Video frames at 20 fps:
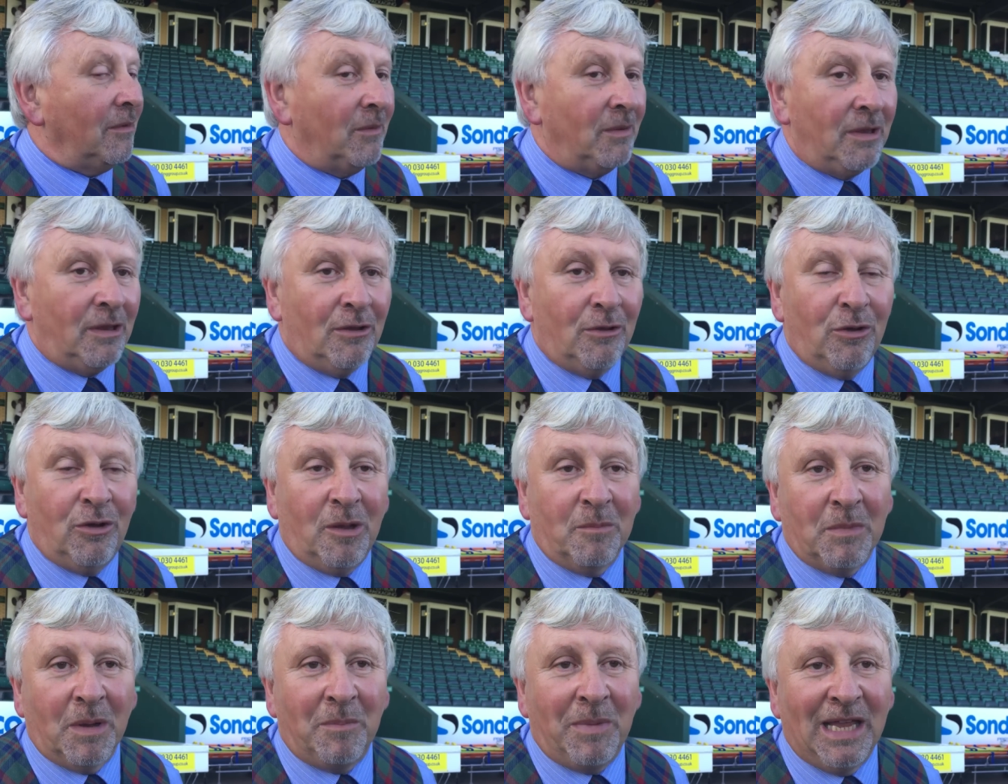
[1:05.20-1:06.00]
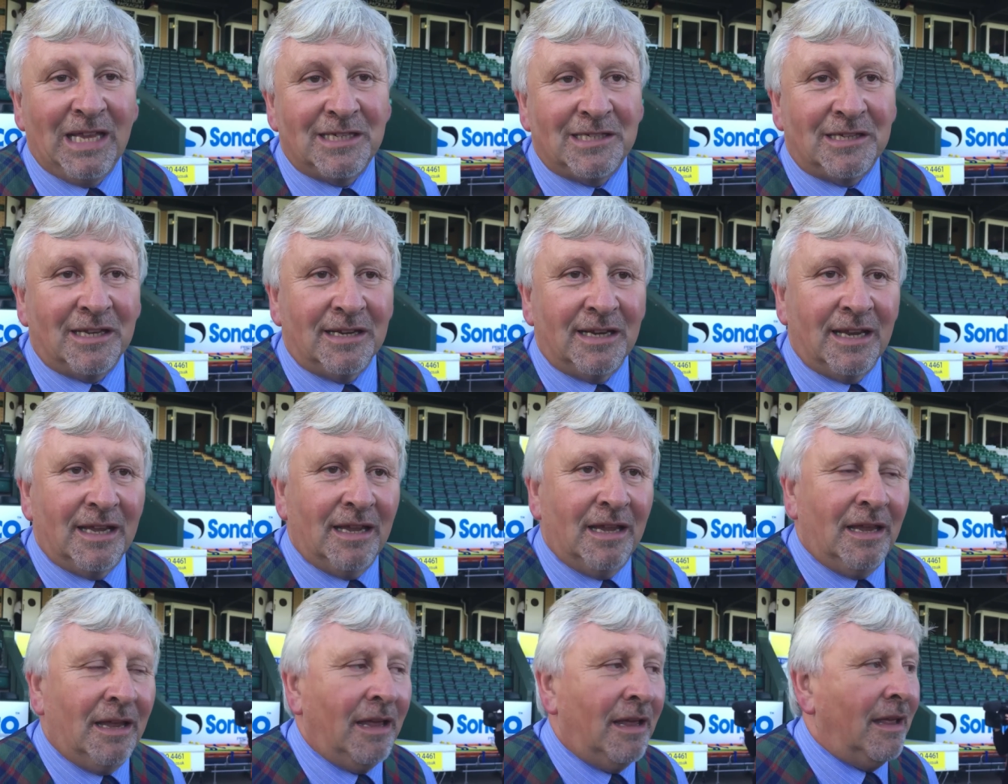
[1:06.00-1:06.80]
when you look at my bench
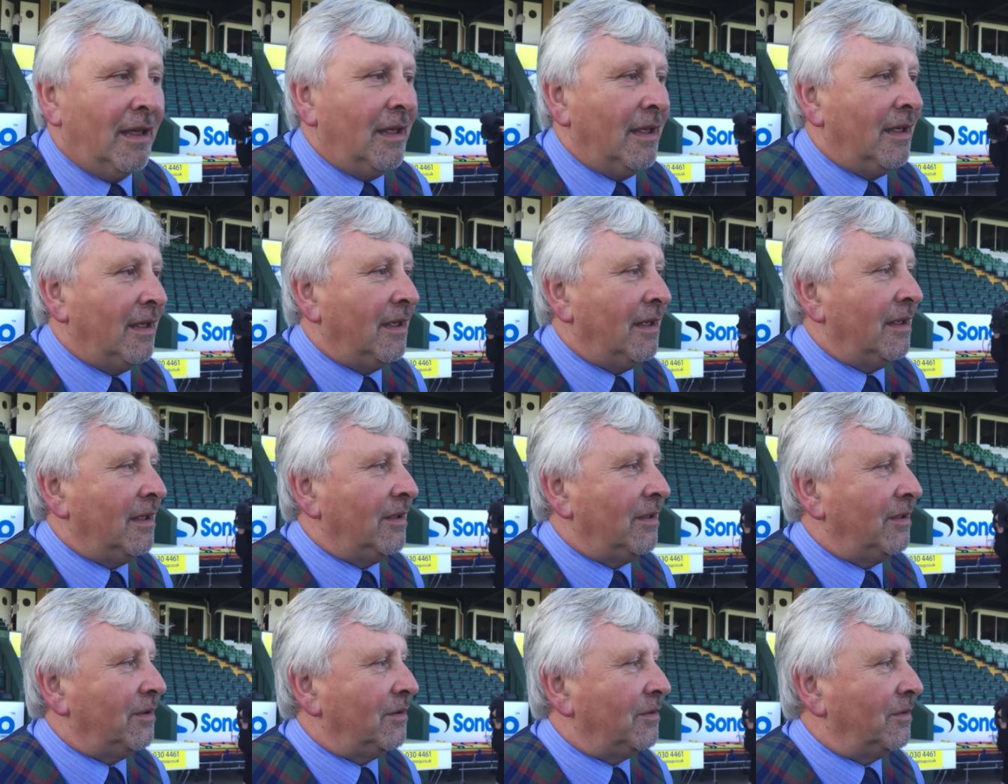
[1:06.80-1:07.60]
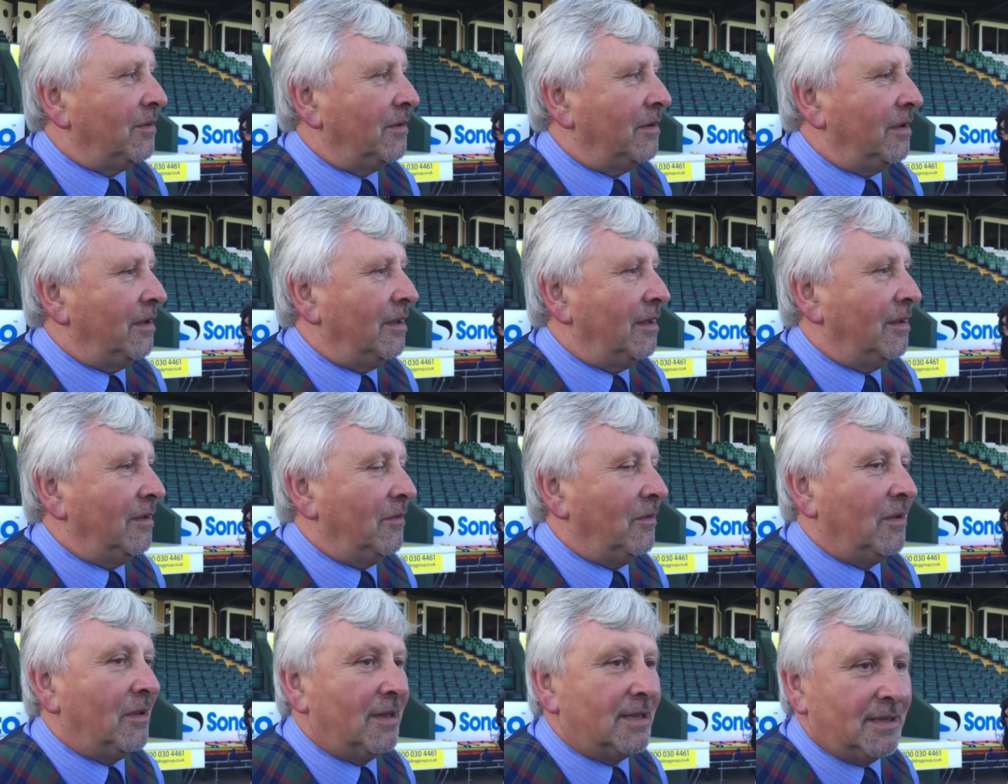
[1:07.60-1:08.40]
today, you know,
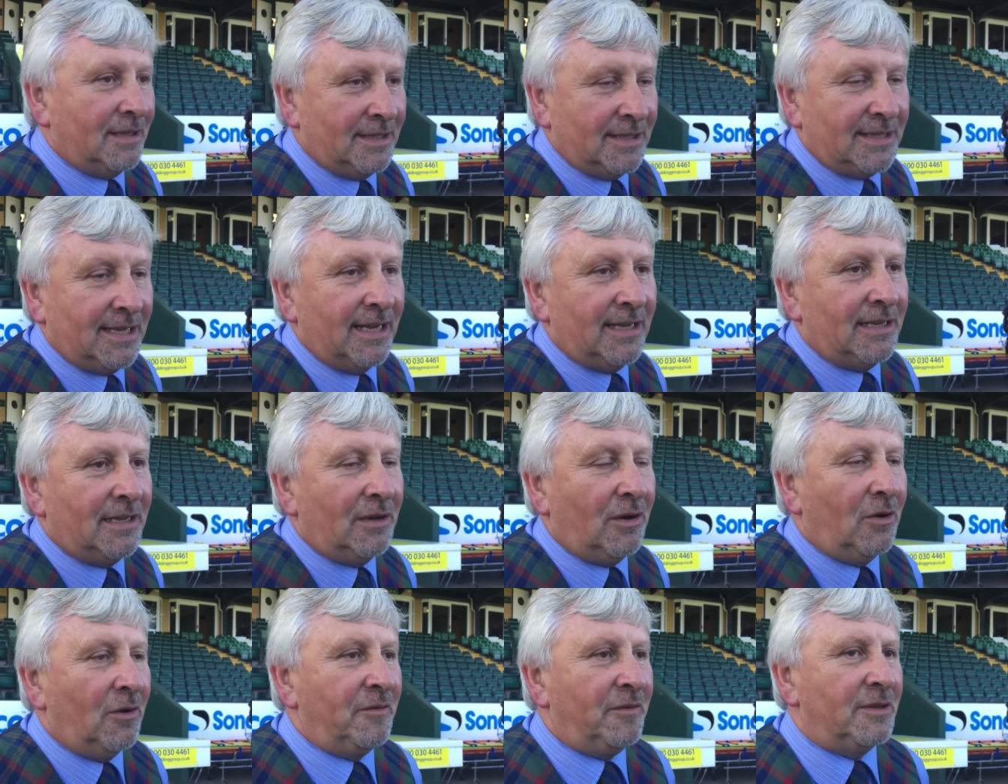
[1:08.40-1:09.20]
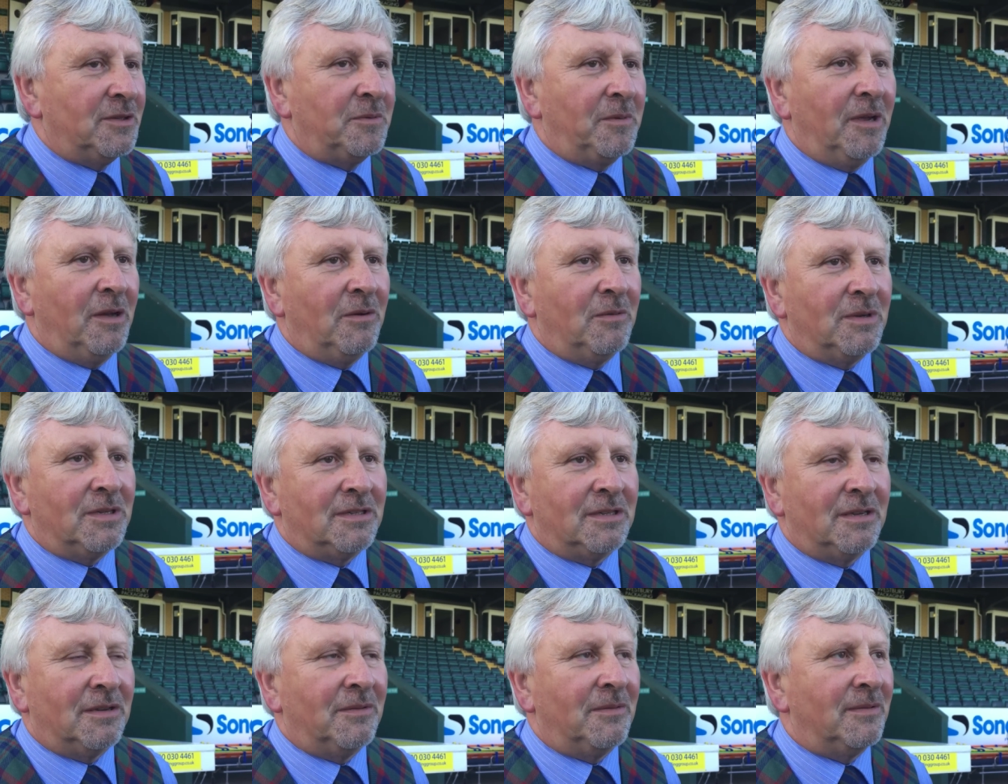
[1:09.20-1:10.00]
the sending off as well
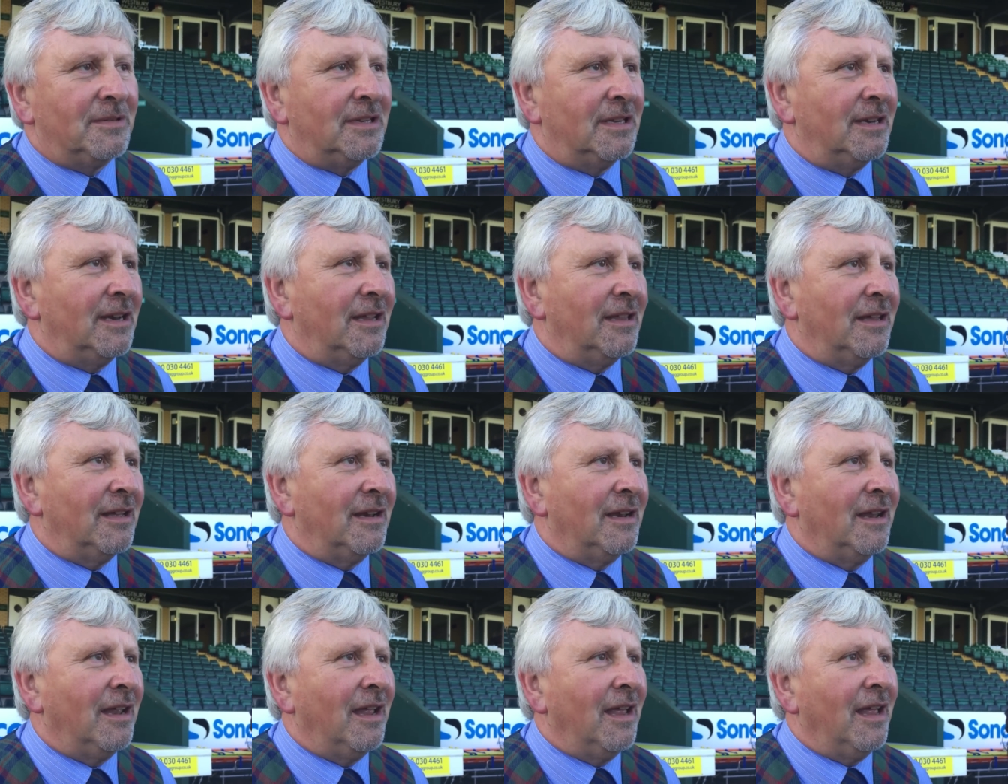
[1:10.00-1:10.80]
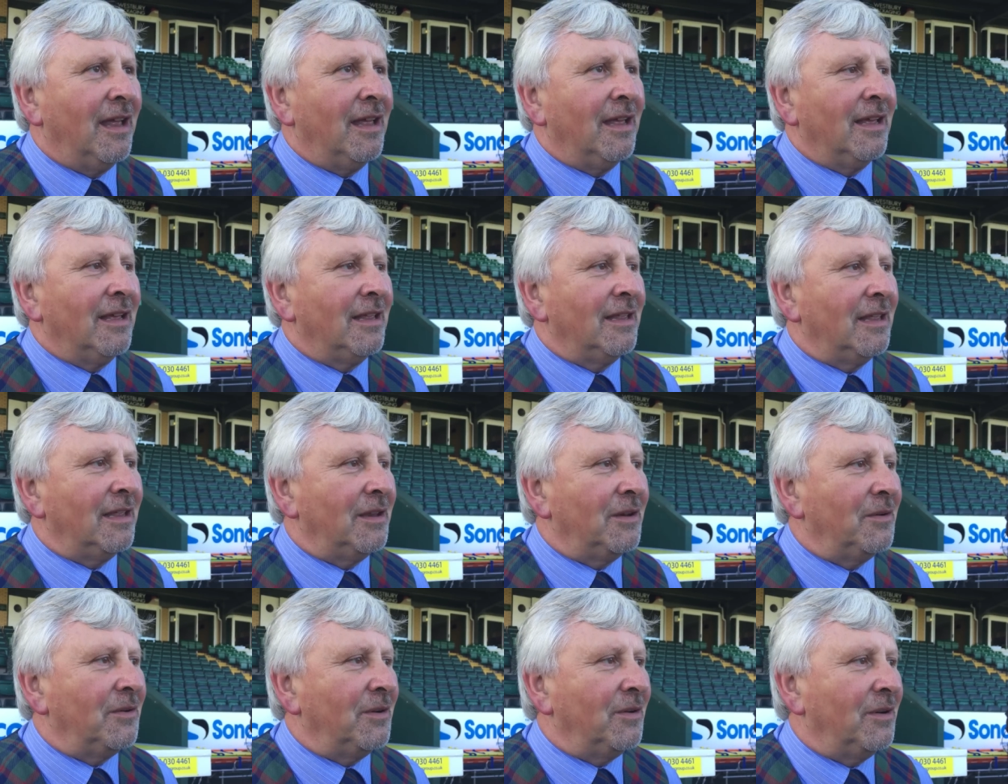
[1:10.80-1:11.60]
was, was another,
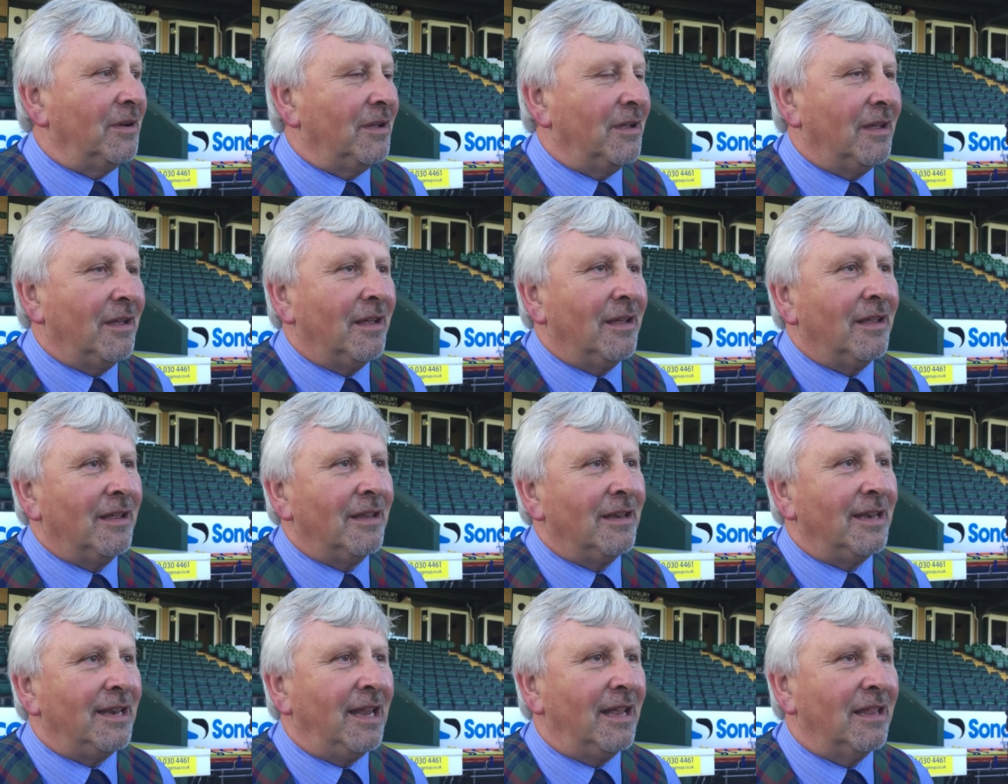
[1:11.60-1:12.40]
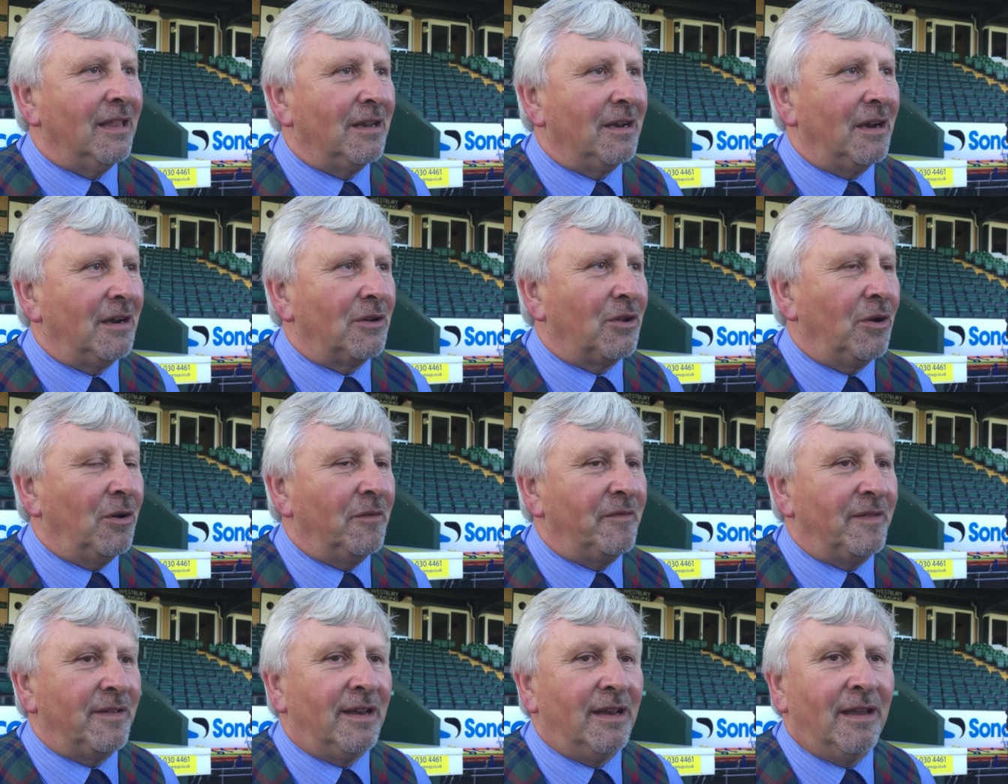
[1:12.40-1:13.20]
you know, nail in our
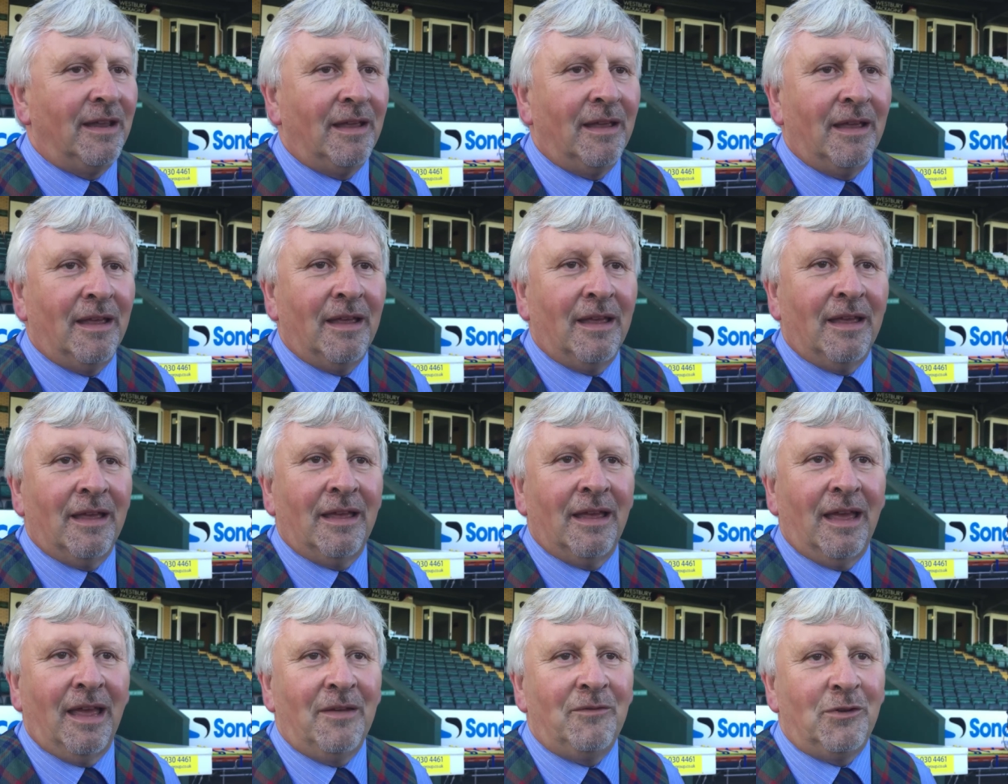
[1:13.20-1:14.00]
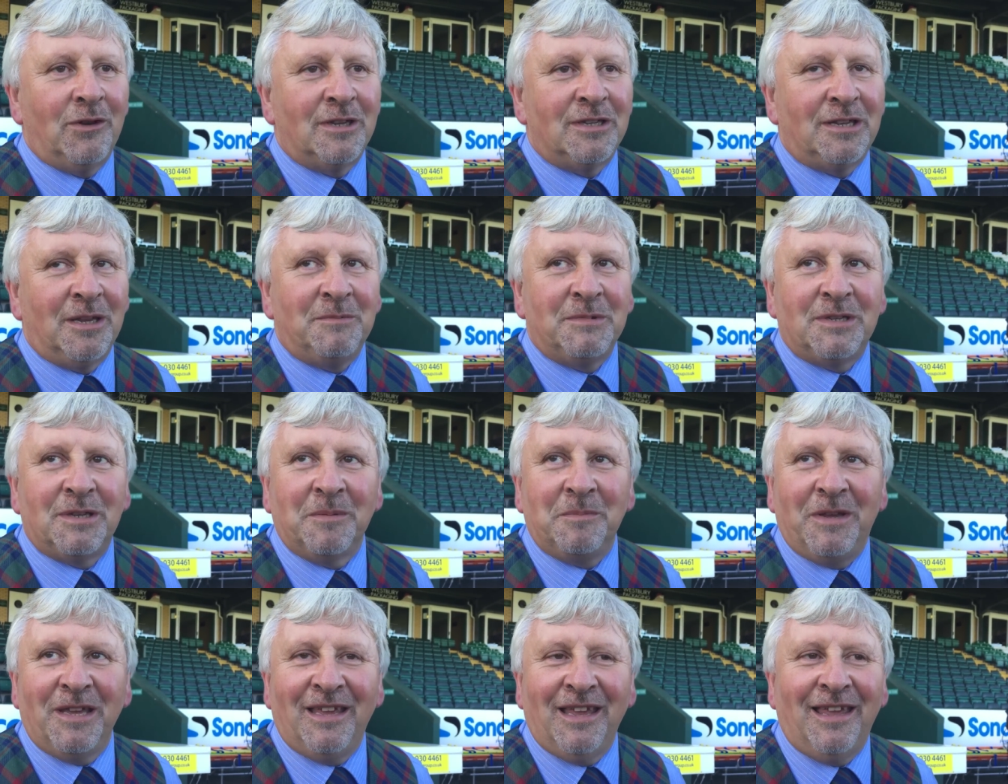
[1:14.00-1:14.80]
coffin. Everyone seems
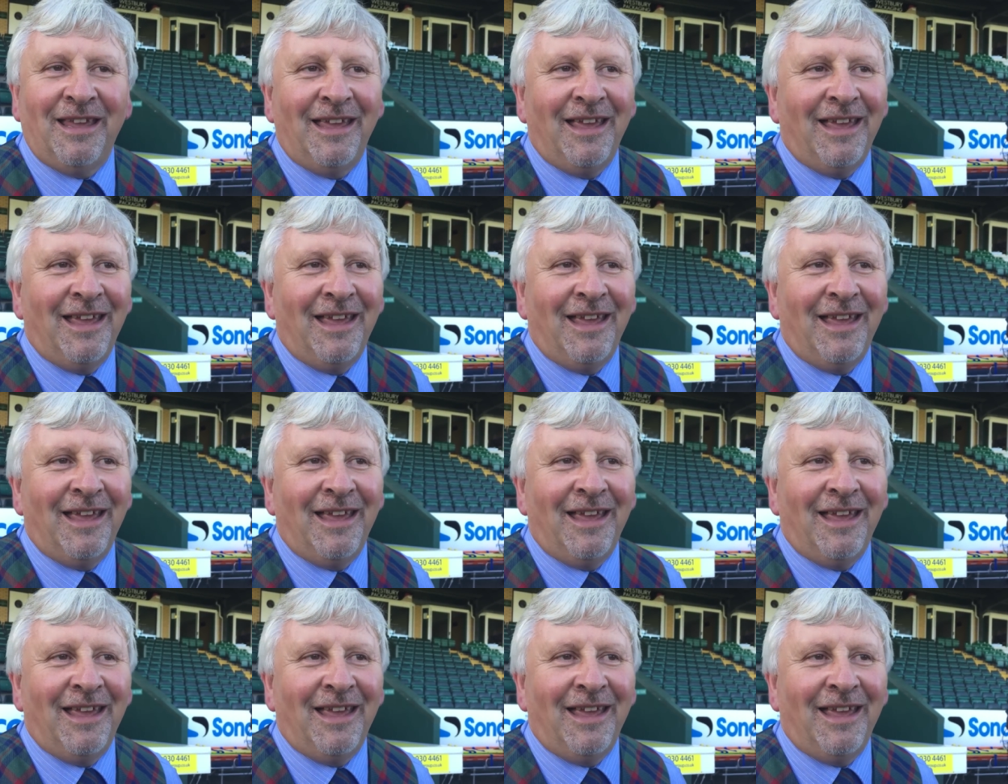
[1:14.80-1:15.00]
to be